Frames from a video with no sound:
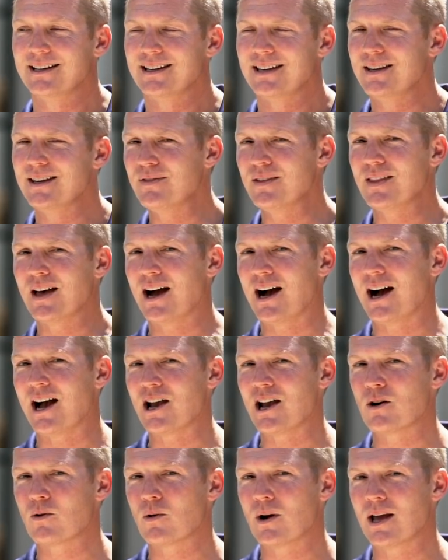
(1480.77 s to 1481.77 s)
even the
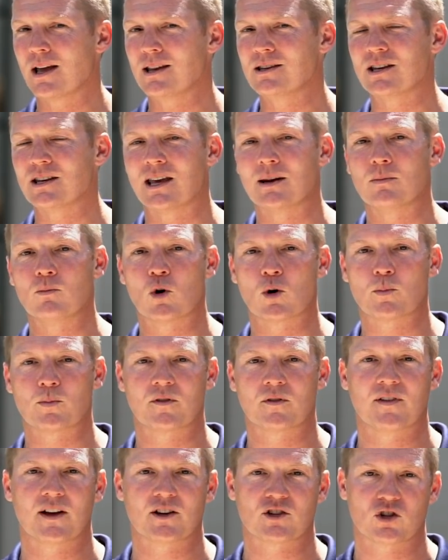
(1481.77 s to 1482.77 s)
higher end and more
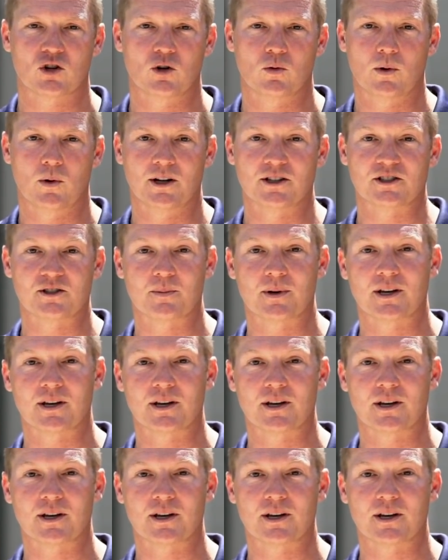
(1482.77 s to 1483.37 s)
professional ones,